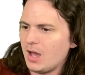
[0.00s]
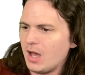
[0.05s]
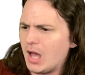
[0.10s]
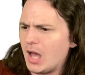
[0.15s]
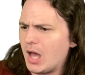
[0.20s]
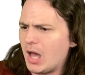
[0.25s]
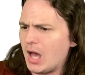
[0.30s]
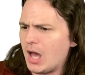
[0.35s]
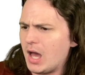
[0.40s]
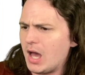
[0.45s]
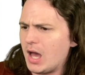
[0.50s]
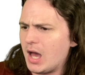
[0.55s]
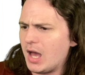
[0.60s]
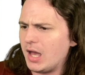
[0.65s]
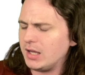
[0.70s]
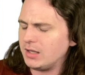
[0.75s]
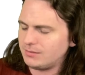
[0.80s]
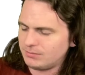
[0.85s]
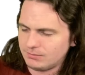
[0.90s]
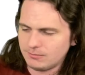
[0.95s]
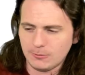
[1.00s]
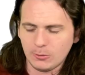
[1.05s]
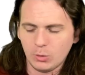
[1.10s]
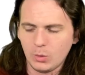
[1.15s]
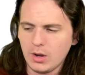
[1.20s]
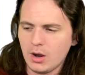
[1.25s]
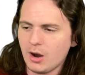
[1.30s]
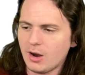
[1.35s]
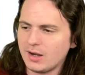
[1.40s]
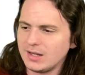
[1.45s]
Uh, we
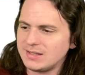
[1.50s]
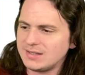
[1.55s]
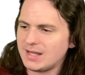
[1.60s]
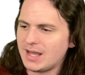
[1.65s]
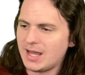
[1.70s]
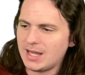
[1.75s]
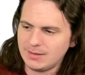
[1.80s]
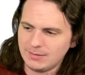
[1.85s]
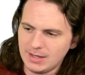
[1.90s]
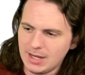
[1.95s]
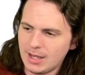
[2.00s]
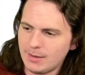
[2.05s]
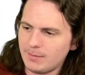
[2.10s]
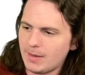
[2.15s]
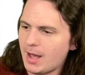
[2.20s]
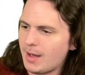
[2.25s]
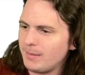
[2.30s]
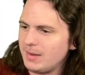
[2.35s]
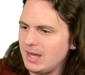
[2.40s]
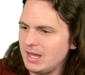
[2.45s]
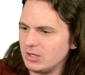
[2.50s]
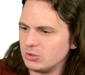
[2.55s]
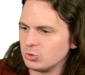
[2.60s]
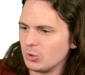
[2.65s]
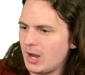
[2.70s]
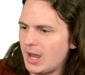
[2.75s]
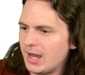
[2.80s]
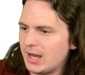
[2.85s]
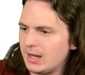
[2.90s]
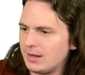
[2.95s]
already said, yep, I'm eating
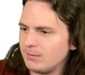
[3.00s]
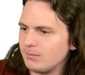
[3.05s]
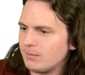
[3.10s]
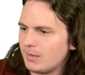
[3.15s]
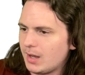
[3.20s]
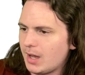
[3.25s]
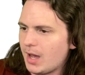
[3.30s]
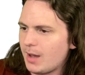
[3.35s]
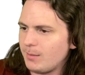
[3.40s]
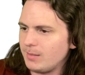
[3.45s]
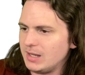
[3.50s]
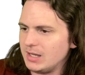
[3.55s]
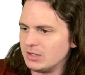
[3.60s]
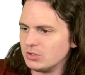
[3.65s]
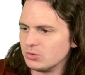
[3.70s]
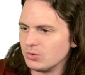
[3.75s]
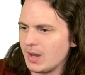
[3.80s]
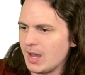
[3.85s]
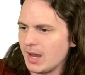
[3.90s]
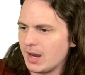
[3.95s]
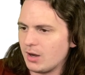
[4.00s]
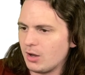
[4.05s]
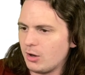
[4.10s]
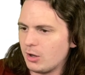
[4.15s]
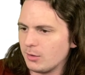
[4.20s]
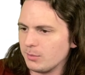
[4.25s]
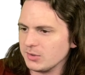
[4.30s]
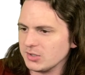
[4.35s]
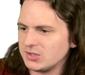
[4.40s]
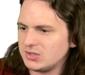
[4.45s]
dragon. I'm eating dragon
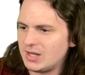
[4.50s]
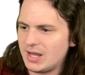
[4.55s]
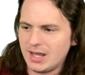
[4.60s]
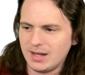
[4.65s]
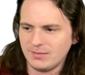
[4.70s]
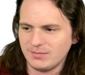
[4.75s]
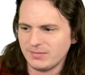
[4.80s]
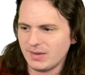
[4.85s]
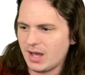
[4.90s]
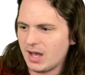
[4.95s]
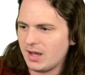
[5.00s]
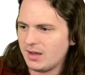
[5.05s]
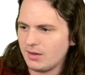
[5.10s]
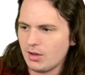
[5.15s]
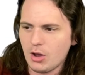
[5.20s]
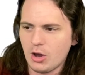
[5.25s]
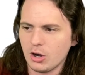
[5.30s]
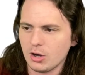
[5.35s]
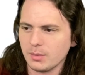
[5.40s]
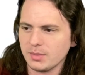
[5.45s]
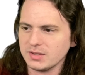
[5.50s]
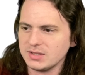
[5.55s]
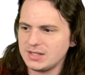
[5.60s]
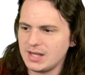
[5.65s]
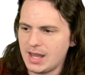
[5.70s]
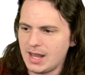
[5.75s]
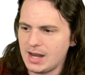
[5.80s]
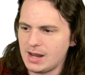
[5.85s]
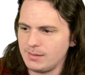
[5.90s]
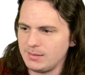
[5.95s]
100%.
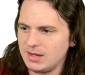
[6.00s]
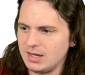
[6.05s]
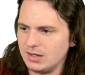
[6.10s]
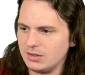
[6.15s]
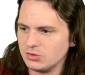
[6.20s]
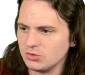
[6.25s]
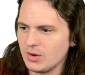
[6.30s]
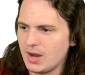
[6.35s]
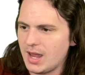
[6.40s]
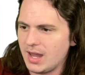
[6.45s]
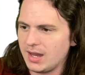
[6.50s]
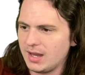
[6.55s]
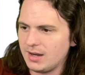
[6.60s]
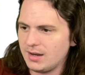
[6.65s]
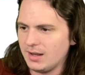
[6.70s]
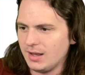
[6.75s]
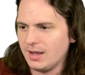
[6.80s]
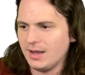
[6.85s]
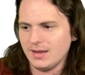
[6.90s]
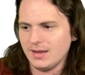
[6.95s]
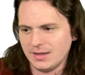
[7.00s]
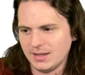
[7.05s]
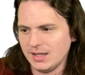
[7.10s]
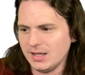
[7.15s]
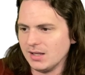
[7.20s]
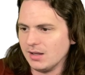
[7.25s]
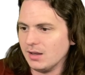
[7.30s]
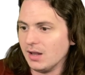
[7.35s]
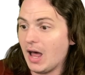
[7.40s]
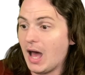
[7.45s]
100% I'm eating dragon. A
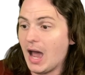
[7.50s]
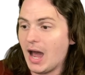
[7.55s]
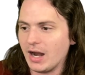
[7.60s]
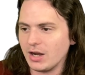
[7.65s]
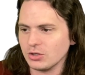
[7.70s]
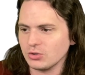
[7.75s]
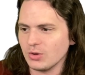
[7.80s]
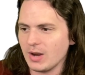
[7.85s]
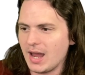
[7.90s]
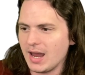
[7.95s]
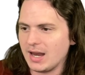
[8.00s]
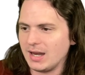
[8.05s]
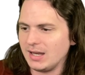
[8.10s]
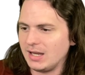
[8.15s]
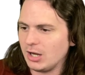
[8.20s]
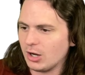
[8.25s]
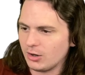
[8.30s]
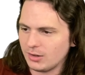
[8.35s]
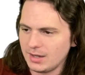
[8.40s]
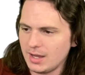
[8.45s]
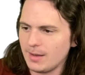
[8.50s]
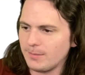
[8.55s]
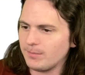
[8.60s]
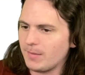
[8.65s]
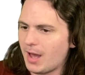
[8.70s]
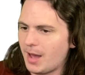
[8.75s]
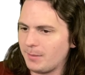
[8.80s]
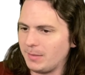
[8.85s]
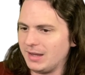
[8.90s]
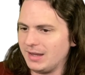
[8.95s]
lot of dragon here. Yep,
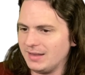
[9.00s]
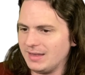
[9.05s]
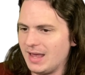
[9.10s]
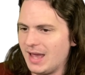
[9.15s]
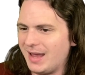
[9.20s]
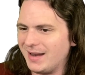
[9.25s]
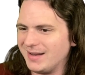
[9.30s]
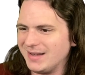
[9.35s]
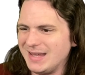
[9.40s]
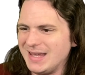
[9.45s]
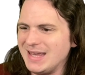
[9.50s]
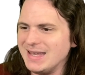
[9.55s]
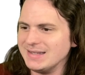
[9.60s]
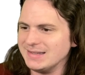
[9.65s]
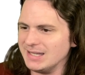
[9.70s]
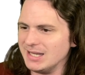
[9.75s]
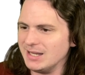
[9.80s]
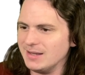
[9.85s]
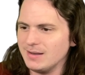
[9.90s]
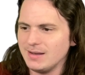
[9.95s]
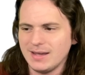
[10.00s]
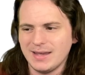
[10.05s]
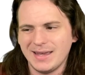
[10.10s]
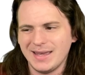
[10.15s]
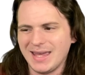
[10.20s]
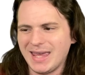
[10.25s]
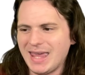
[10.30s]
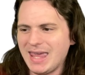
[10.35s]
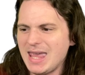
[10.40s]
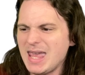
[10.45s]
I'm eating that. Easy.
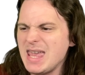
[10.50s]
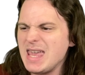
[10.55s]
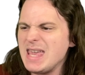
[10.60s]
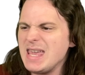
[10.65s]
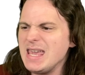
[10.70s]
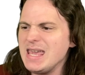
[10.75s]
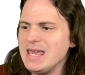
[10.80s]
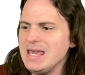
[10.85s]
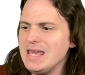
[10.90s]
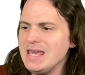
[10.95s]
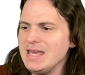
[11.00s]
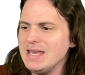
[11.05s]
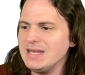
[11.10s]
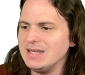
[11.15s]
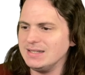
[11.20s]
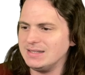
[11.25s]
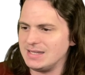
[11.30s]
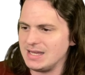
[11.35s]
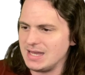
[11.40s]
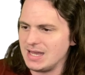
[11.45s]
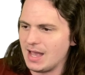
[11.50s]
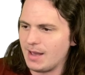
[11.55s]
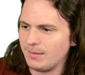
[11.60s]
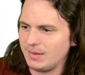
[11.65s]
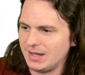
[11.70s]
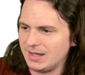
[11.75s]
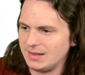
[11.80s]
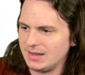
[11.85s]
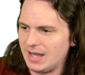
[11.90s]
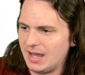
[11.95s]
Easy, I'm
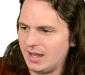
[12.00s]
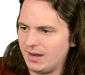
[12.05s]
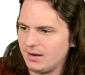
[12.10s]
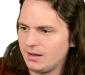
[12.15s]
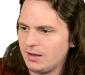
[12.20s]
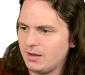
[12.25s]
eating that.